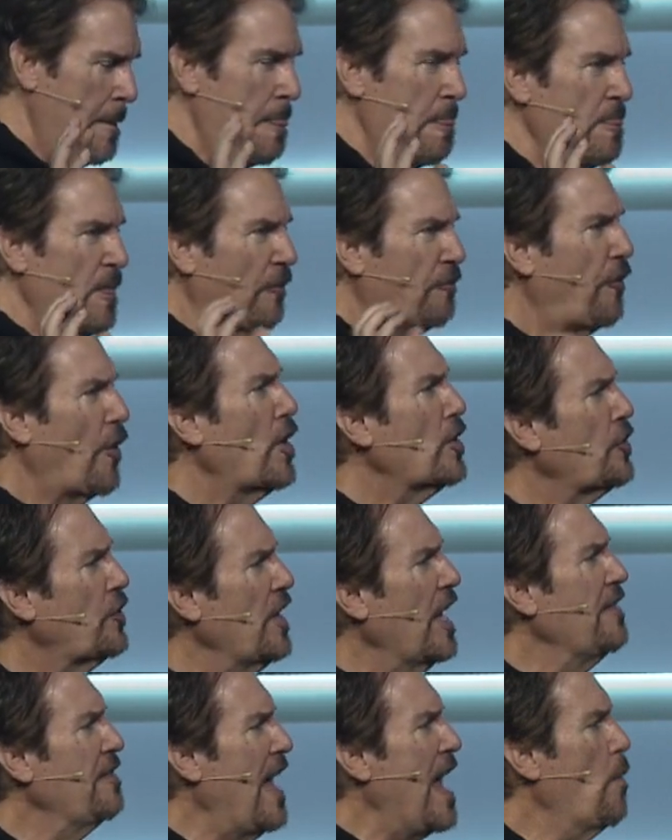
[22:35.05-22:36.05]
The first
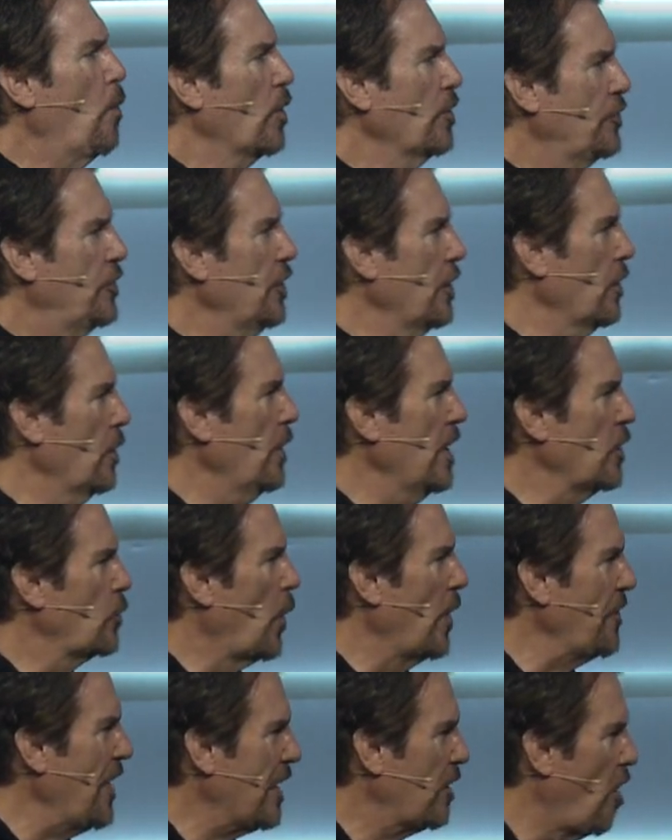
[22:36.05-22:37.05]
thing they will do is
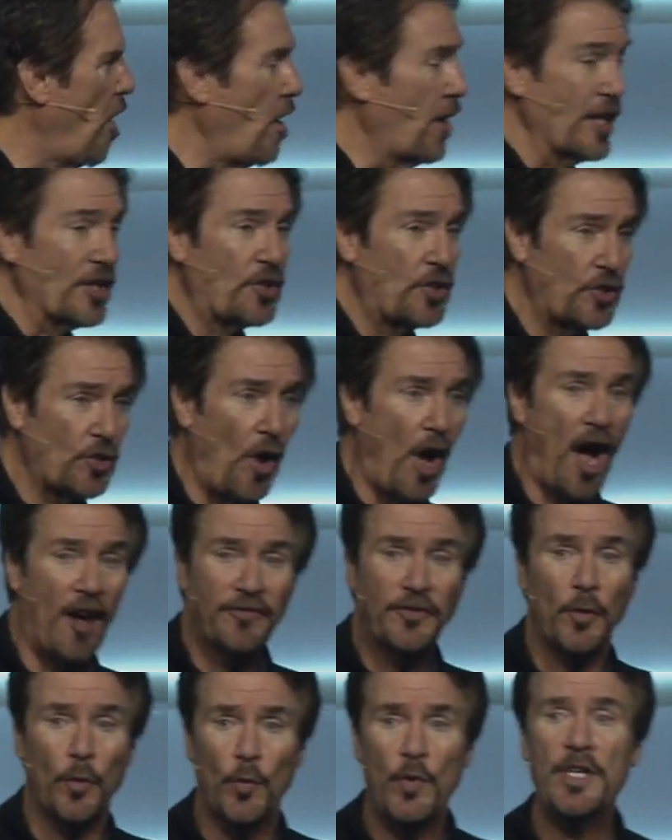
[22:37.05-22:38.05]
what they call a
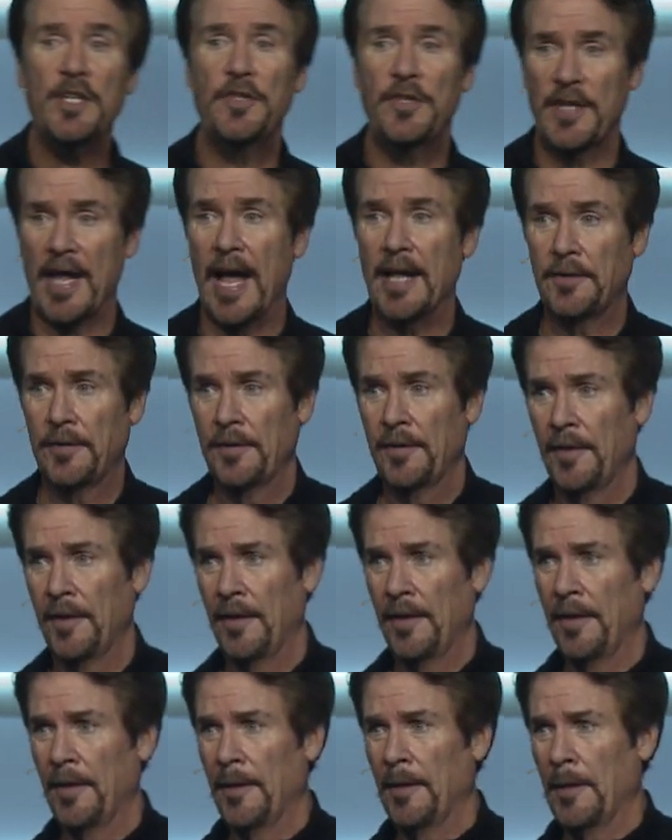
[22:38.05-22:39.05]
soft reset.
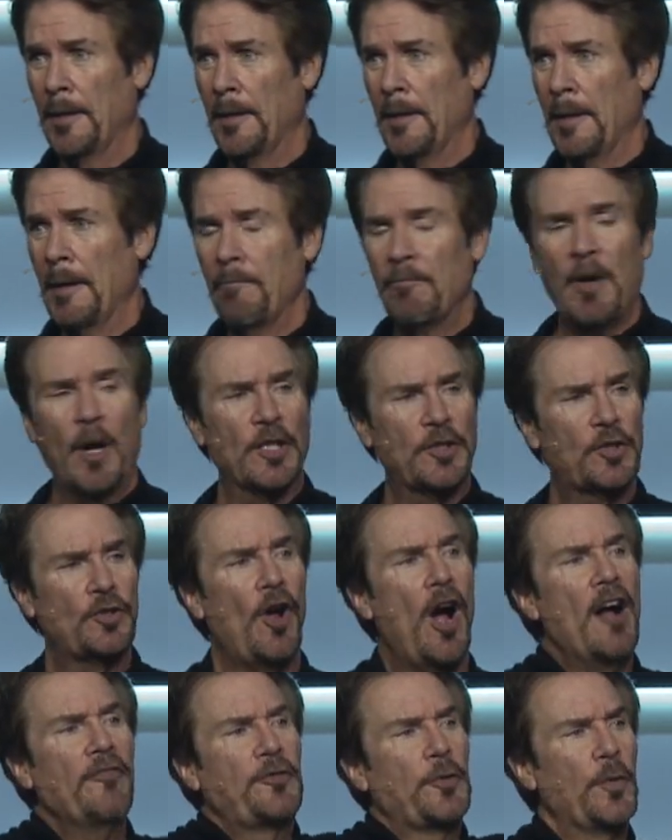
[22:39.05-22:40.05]
Now, a
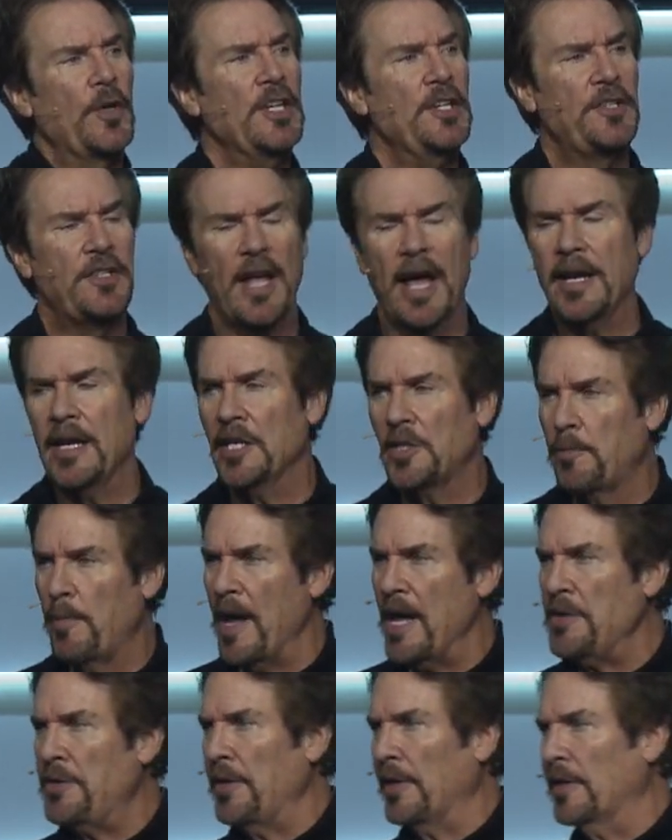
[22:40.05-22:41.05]
soft reset is
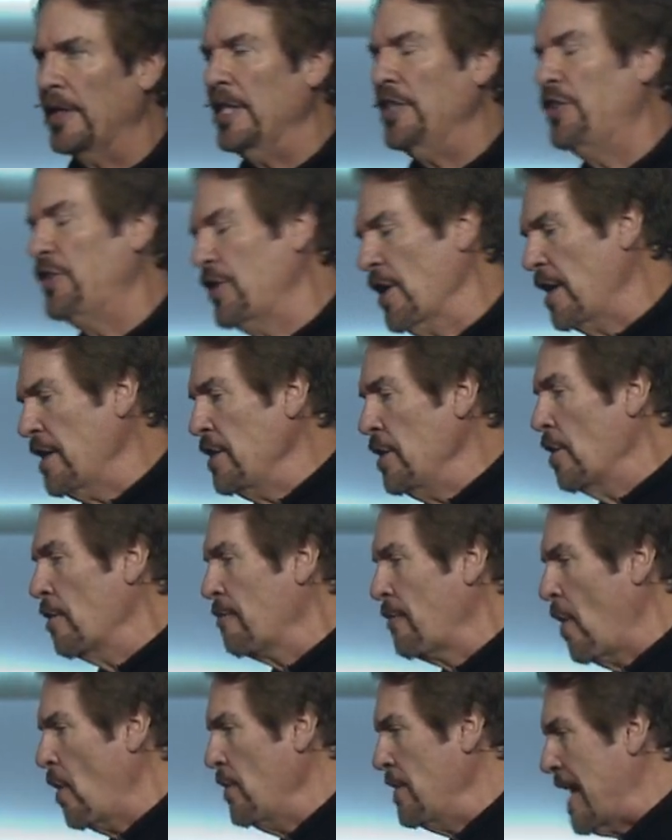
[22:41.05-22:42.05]
basically shutting your
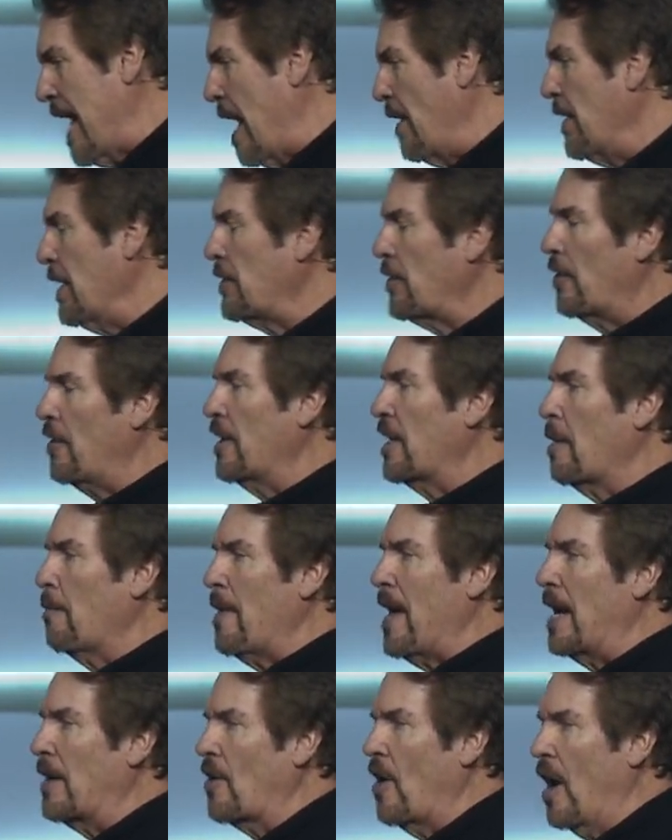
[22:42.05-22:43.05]
phone down and turning it
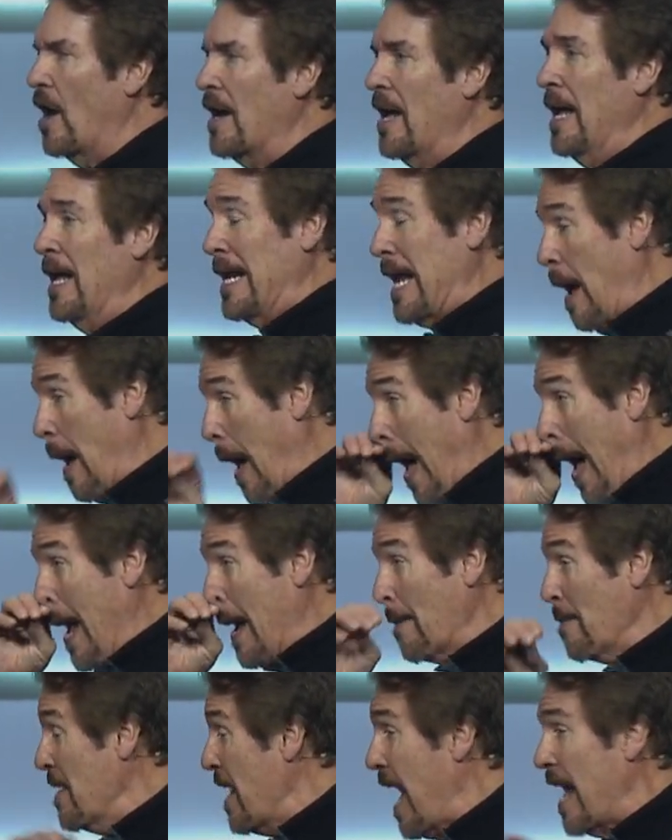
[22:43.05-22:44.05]
back on. Now, I
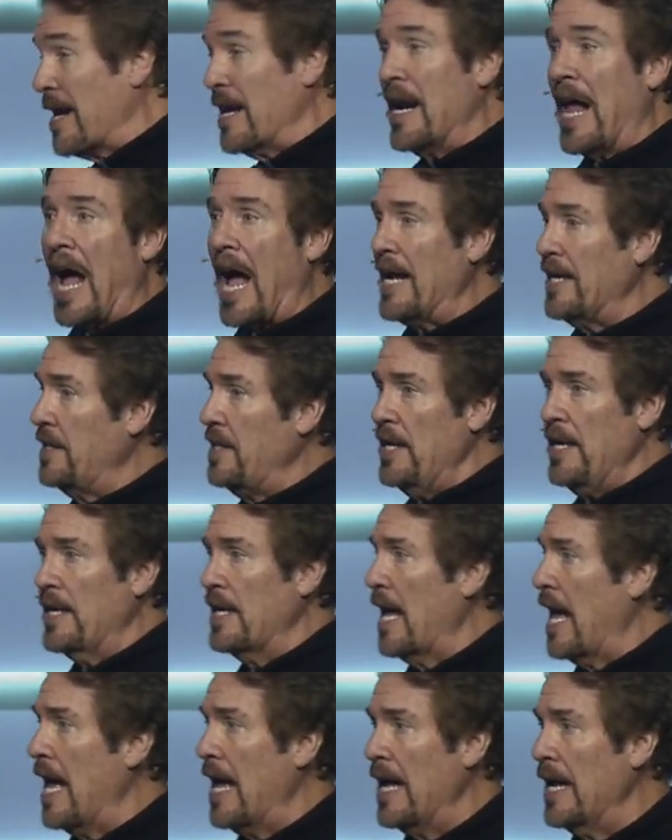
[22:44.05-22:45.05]
am not an IT
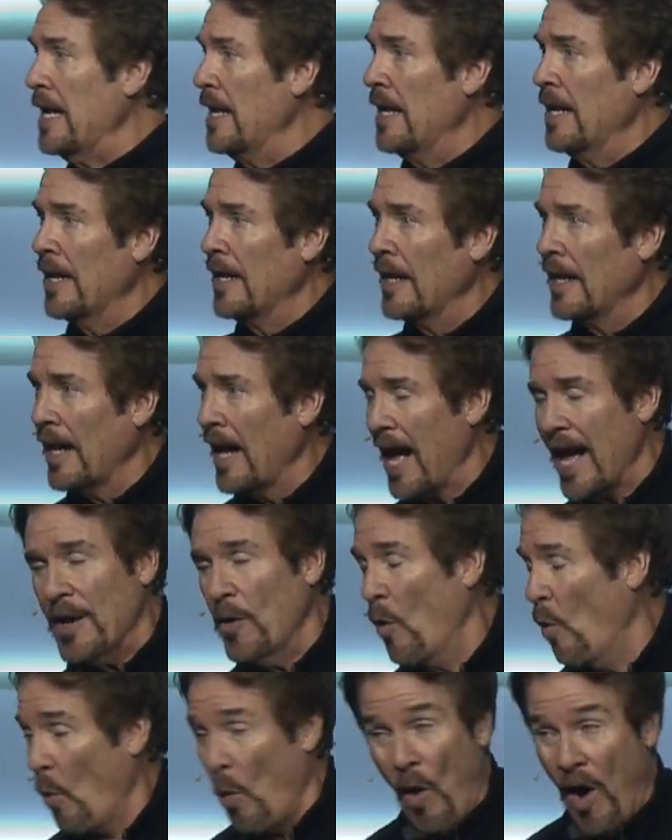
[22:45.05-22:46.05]
guy. I
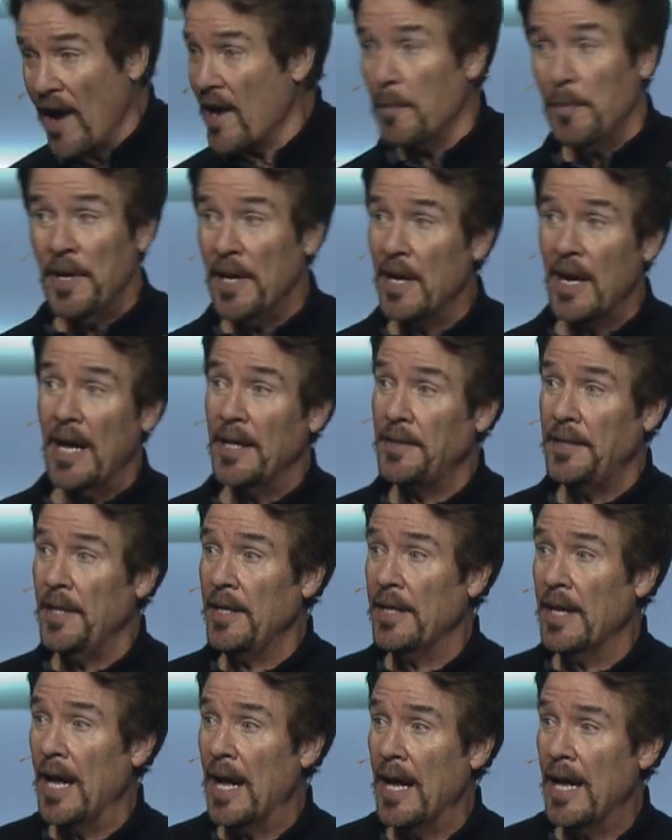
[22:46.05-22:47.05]
don't want to be an IT
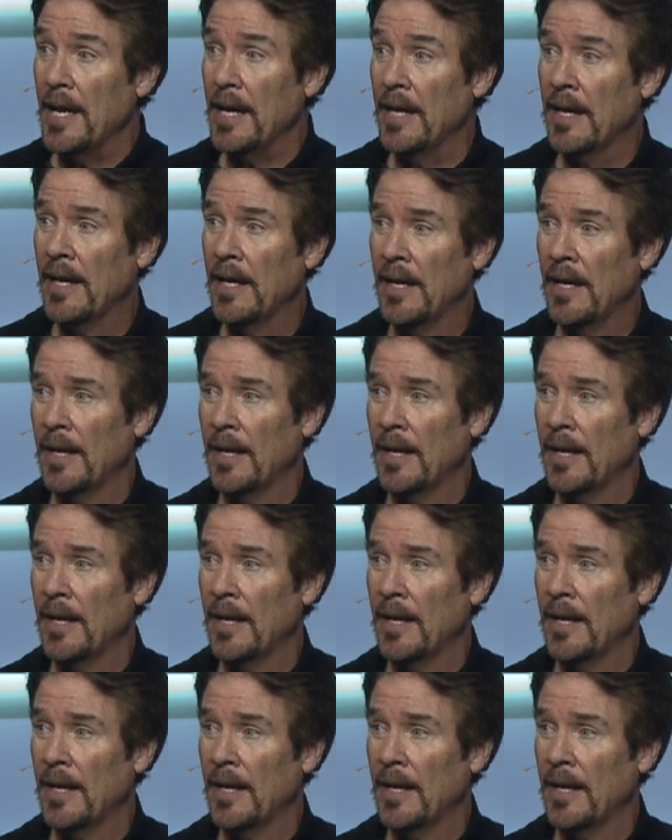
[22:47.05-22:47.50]
guy.